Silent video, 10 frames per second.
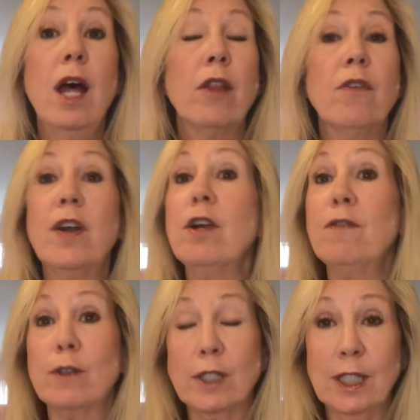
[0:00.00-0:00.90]
The very
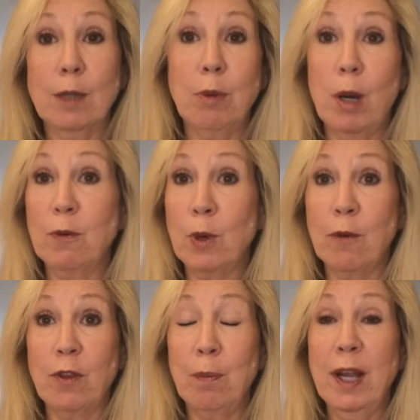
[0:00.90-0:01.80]
first thing that popped
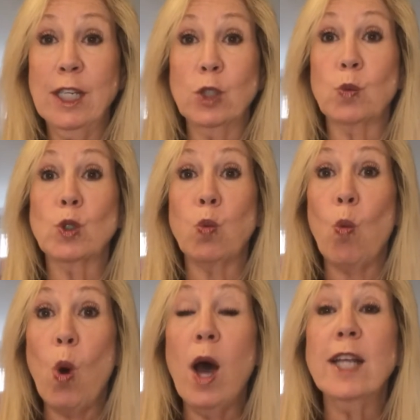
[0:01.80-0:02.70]
off the page was
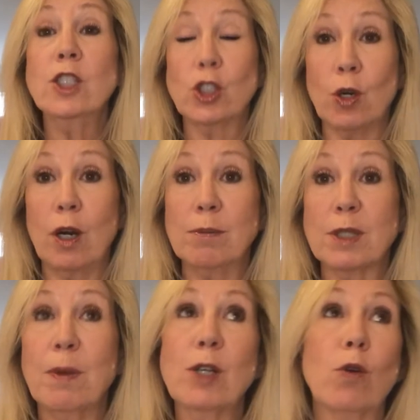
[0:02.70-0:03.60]
wine
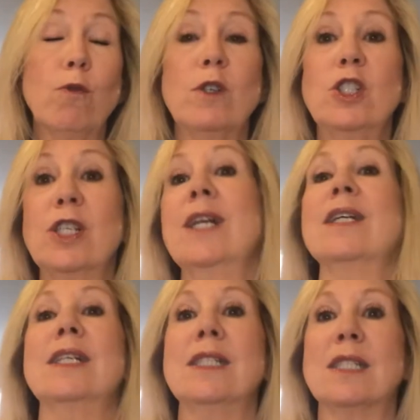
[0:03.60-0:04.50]
charms. My girlfriend
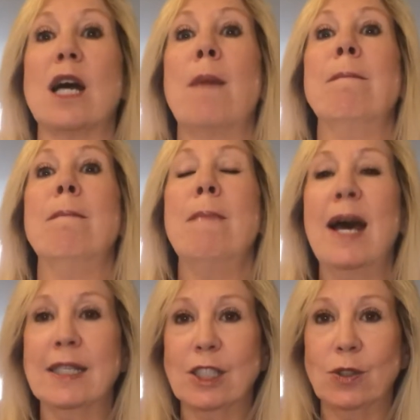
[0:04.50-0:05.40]
Jan is a
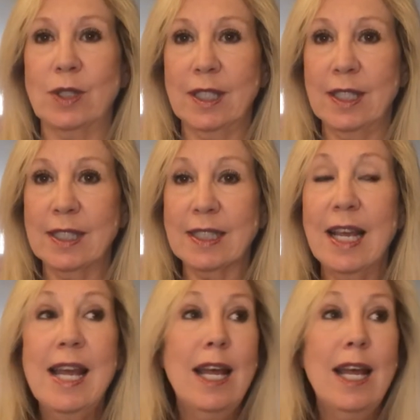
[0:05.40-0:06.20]
master at this.